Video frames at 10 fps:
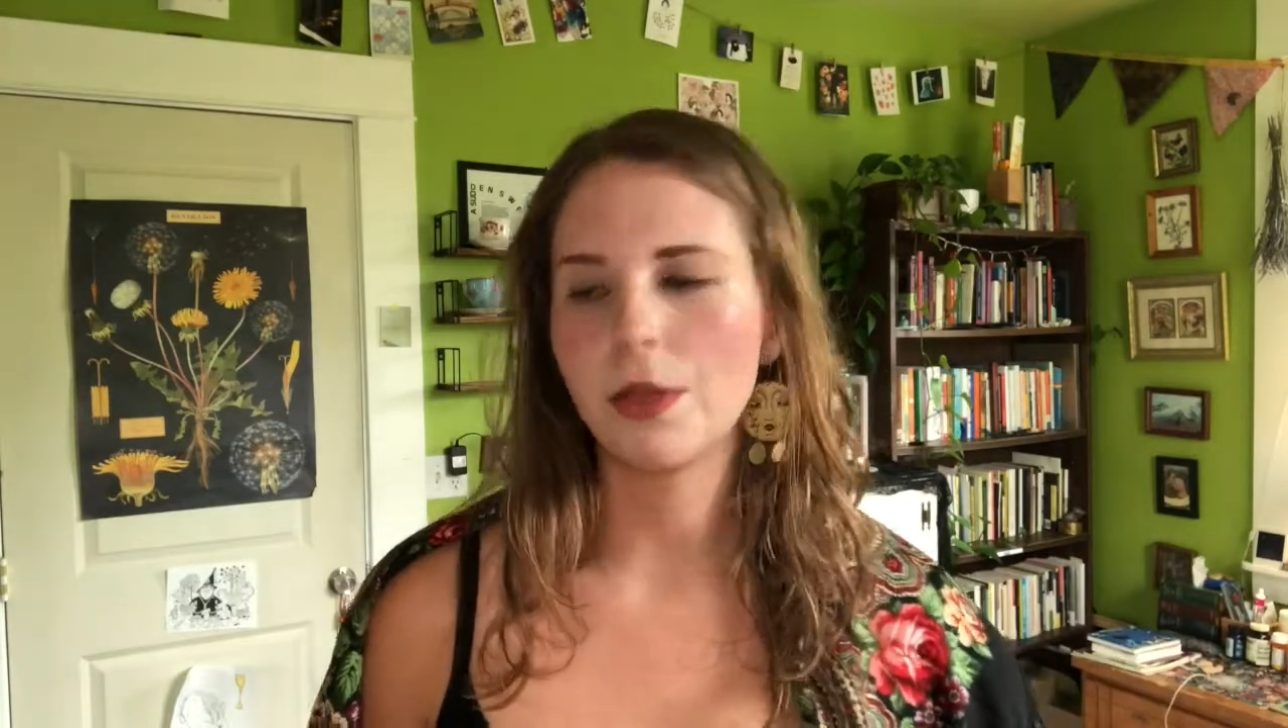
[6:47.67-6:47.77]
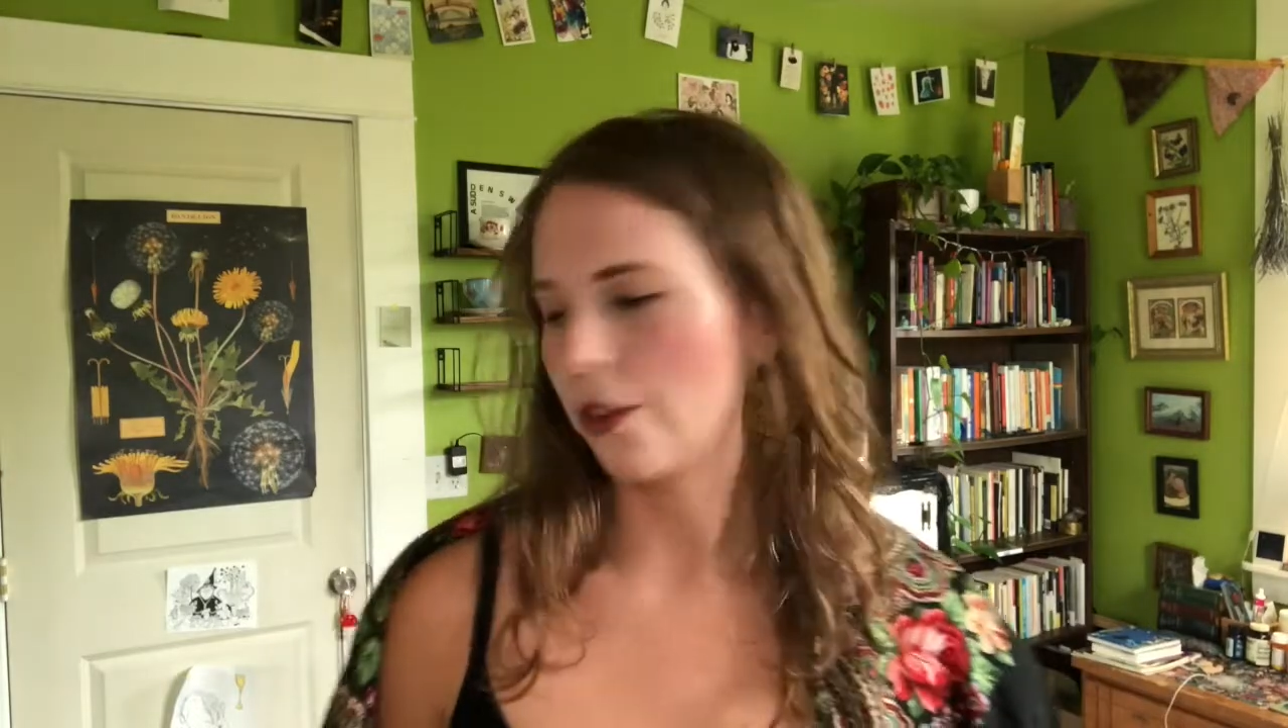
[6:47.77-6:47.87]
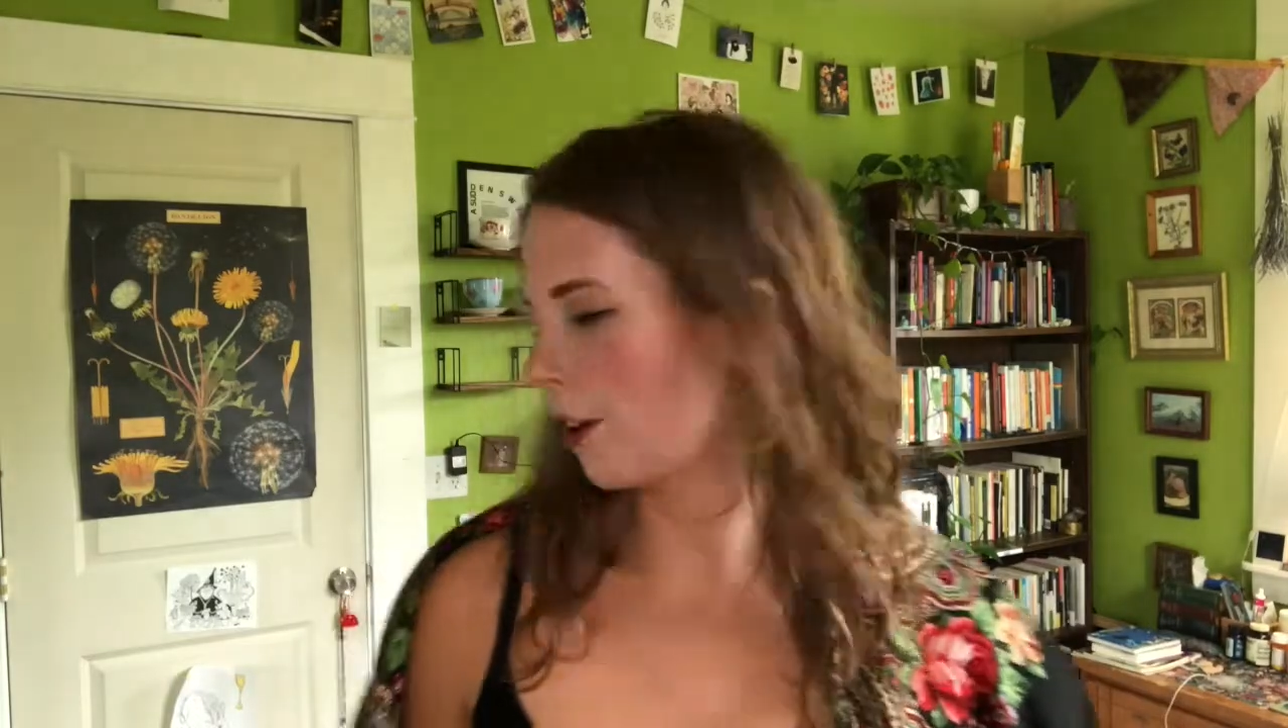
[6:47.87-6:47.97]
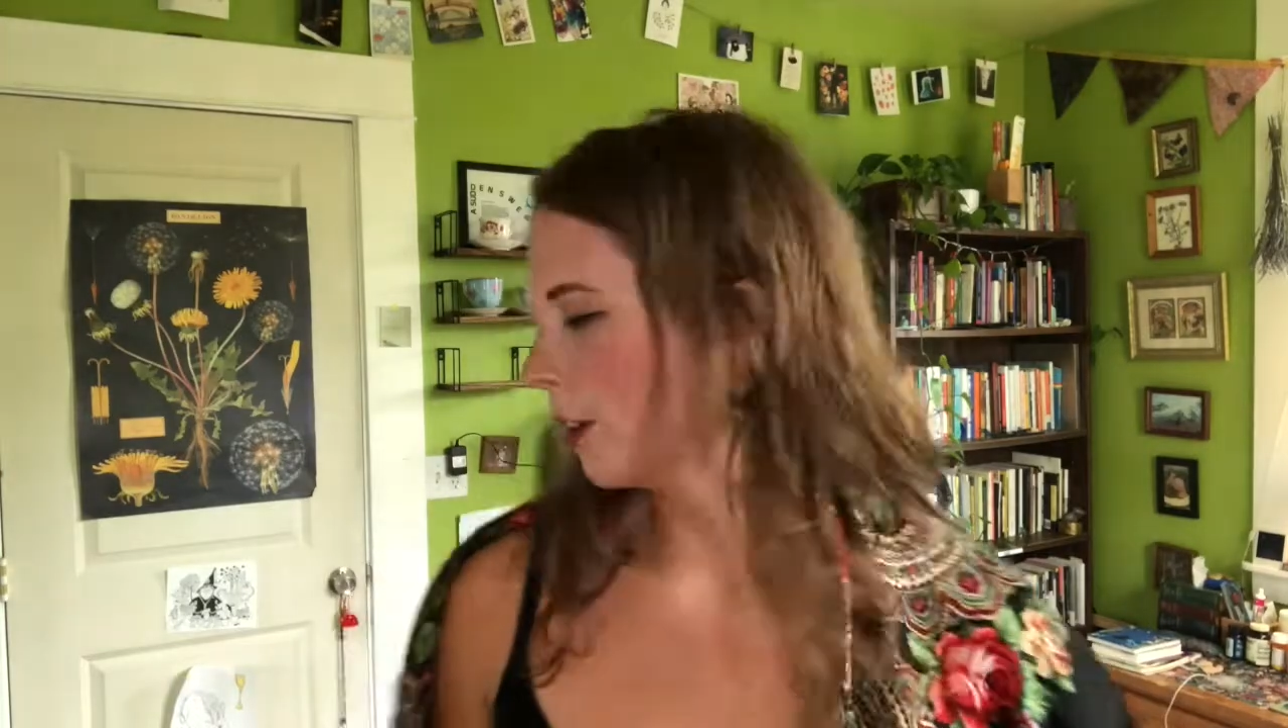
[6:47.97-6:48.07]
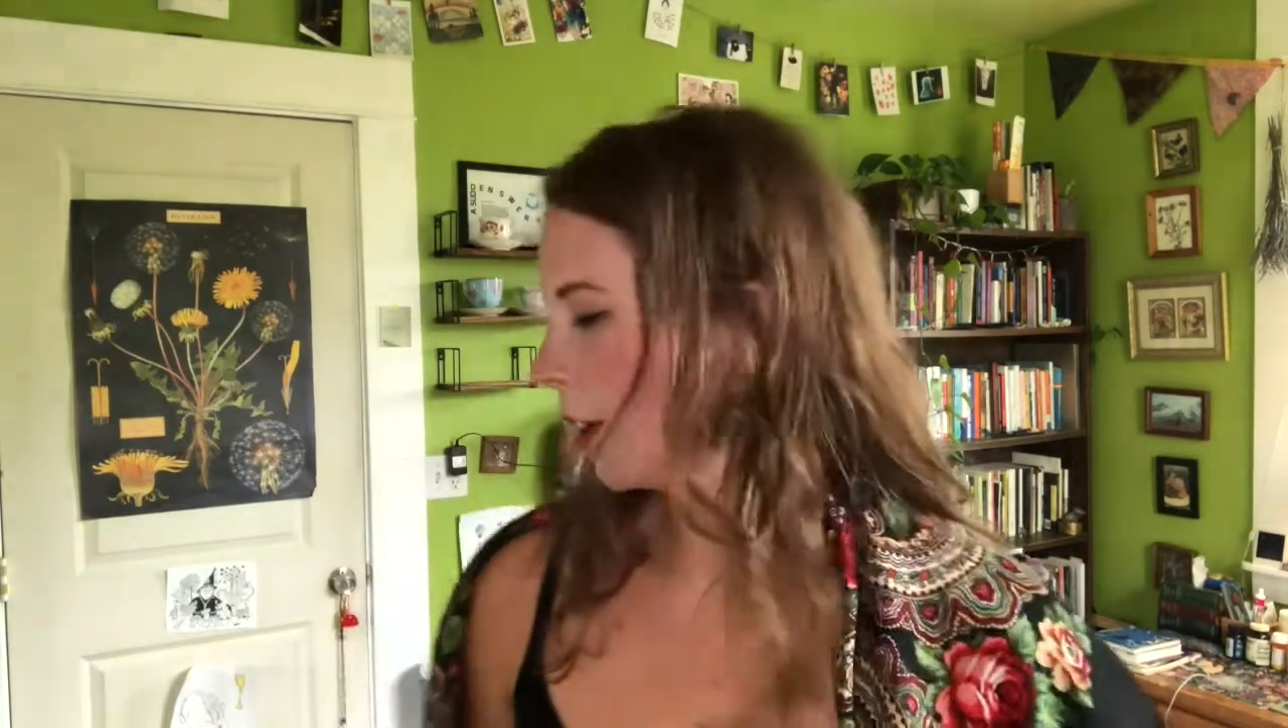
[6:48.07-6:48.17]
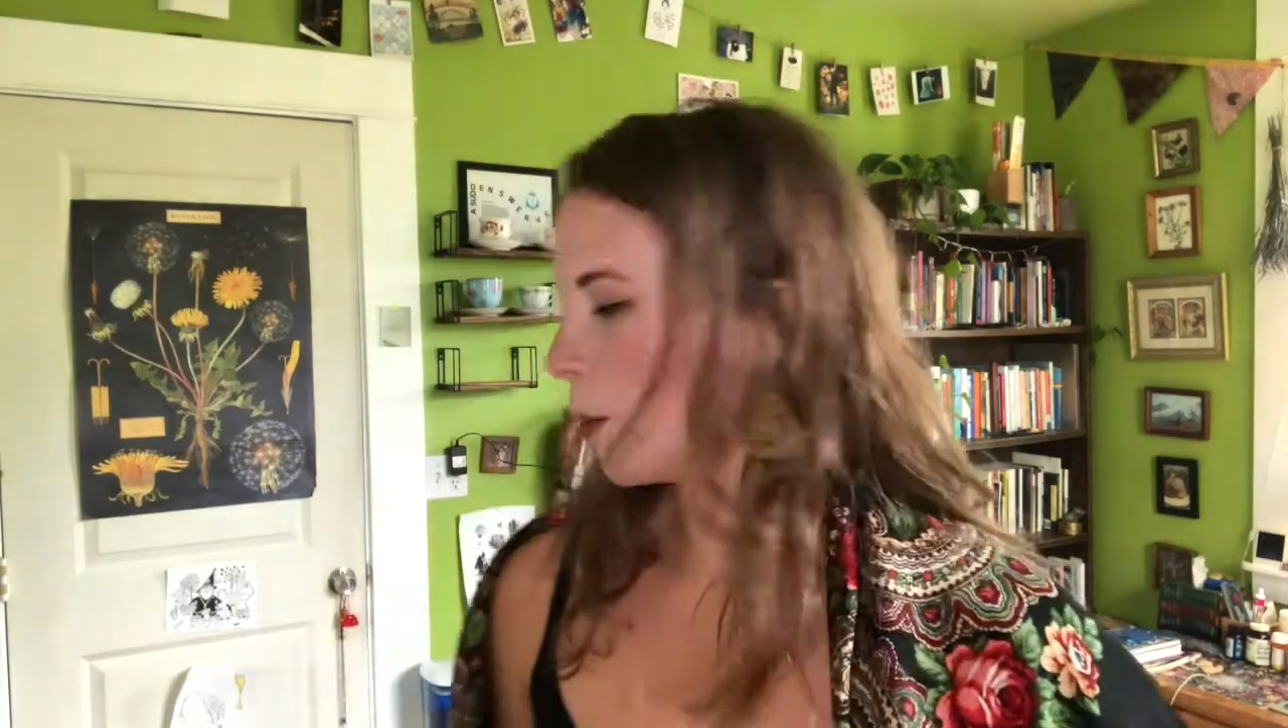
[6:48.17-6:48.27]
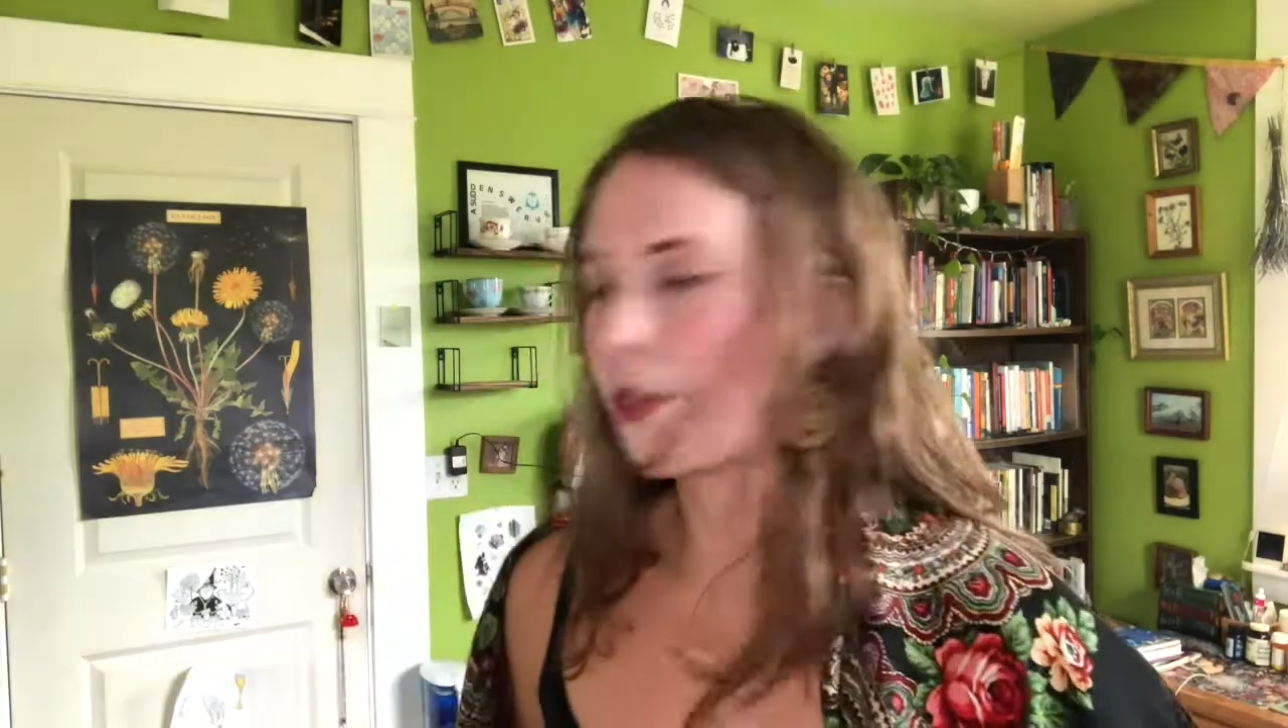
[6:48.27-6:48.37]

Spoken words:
earlier with